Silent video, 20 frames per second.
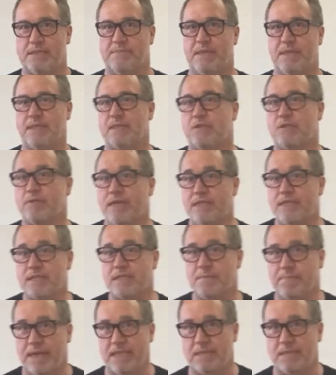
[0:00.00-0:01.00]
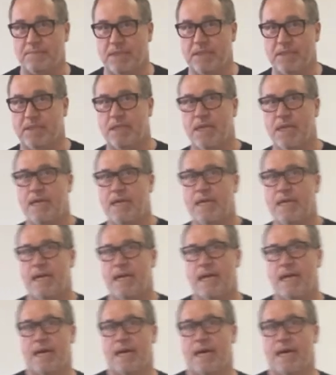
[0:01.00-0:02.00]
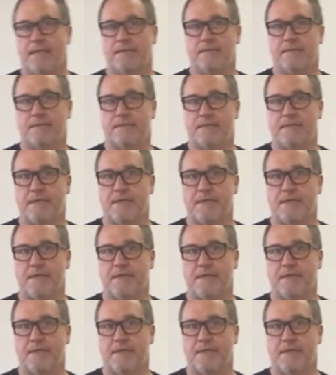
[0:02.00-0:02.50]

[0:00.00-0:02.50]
but it trains the basement. And